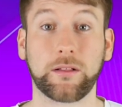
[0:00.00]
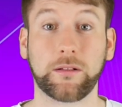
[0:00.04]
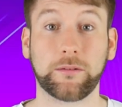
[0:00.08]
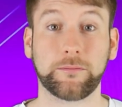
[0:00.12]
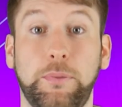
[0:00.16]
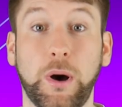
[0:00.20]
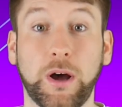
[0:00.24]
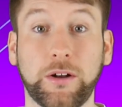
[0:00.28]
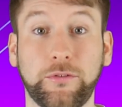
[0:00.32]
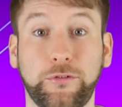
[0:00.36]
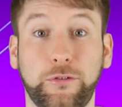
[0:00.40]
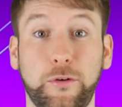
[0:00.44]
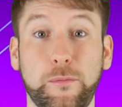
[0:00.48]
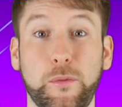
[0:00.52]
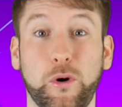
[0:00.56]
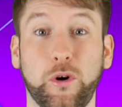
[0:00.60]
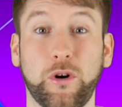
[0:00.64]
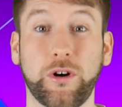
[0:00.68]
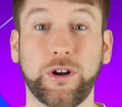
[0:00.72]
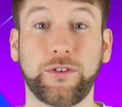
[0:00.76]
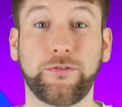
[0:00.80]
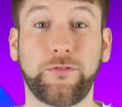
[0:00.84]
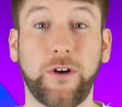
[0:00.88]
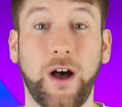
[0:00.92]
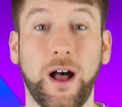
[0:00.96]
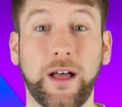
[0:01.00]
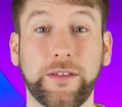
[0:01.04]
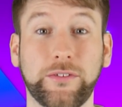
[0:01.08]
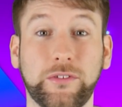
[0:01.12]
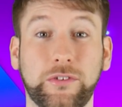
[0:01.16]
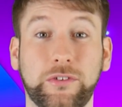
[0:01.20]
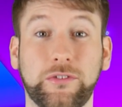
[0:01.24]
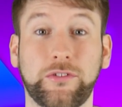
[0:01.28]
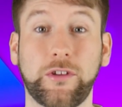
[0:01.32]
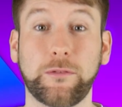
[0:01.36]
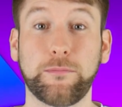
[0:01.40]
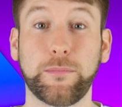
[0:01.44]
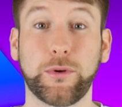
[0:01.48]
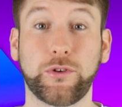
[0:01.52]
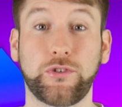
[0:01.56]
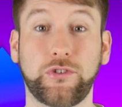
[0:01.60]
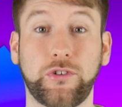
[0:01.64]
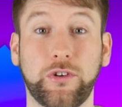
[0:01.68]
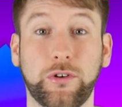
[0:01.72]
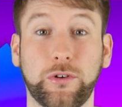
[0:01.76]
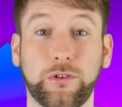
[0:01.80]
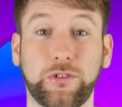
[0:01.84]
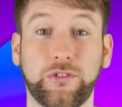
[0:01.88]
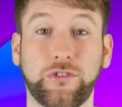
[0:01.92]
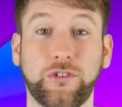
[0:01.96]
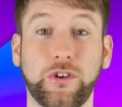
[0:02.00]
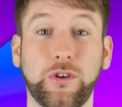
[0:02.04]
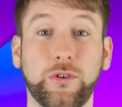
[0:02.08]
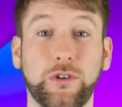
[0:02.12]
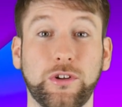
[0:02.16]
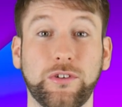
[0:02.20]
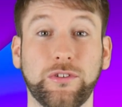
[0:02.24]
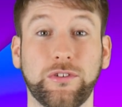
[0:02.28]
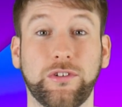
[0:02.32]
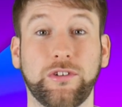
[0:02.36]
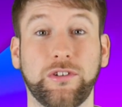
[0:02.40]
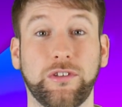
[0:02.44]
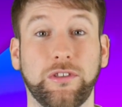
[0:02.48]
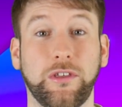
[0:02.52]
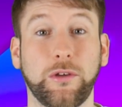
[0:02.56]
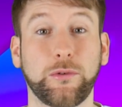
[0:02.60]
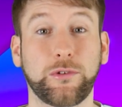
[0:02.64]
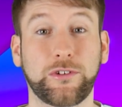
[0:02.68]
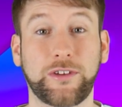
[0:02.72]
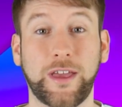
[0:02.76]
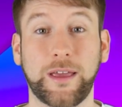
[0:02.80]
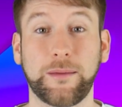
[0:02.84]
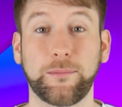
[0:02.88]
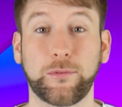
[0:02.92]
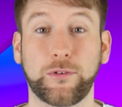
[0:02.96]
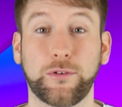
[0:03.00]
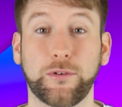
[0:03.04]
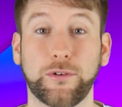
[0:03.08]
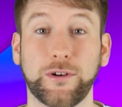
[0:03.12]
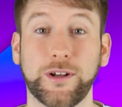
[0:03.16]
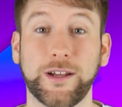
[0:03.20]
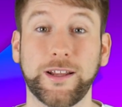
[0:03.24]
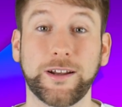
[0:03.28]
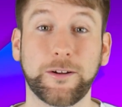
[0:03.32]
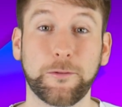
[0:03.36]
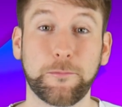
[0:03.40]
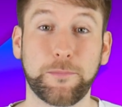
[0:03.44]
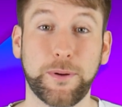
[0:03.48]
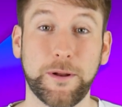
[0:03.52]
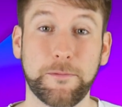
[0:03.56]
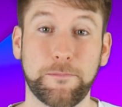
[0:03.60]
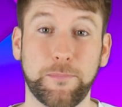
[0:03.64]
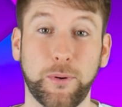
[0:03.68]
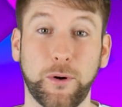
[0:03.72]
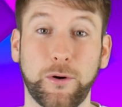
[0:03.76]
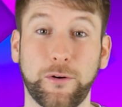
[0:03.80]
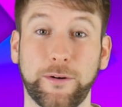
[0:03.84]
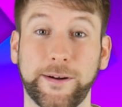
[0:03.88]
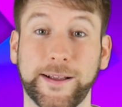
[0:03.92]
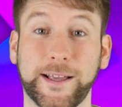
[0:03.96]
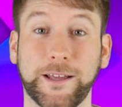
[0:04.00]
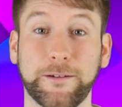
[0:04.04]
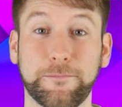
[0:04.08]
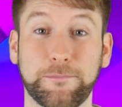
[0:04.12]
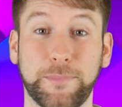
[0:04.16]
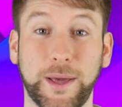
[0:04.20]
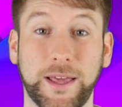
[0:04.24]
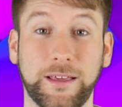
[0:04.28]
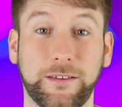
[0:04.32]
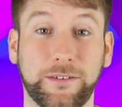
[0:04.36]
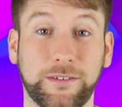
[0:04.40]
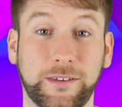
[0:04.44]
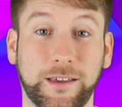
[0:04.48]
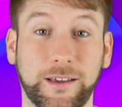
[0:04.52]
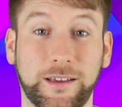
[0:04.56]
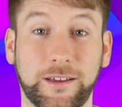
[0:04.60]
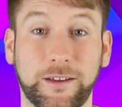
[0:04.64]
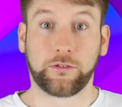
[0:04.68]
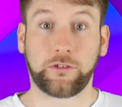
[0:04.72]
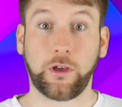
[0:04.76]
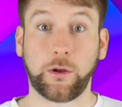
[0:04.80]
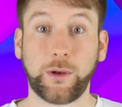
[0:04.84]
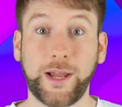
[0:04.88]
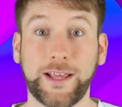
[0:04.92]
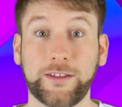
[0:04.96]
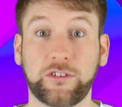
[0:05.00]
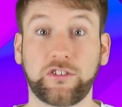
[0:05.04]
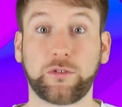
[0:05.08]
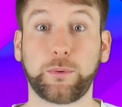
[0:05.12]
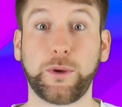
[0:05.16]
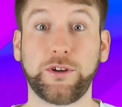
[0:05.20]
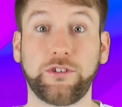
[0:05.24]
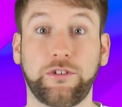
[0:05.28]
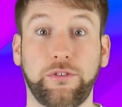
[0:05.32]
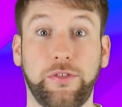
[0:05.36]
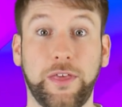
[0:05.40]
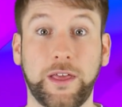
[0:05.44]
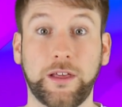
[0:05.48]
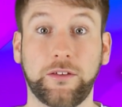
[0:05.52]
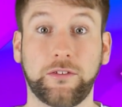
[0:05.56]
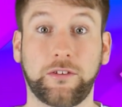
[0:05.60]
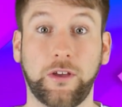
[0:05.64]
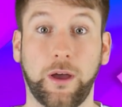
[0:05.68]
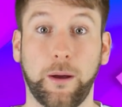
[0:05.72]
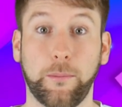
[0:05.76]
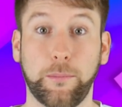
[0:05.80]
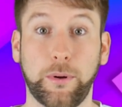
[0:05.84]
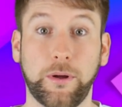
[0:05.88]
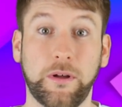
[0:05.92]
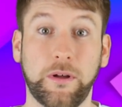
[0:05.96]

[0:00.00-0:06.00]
But for more advanced and mature students, those games are a little bit boring and basic. So let's switch things up.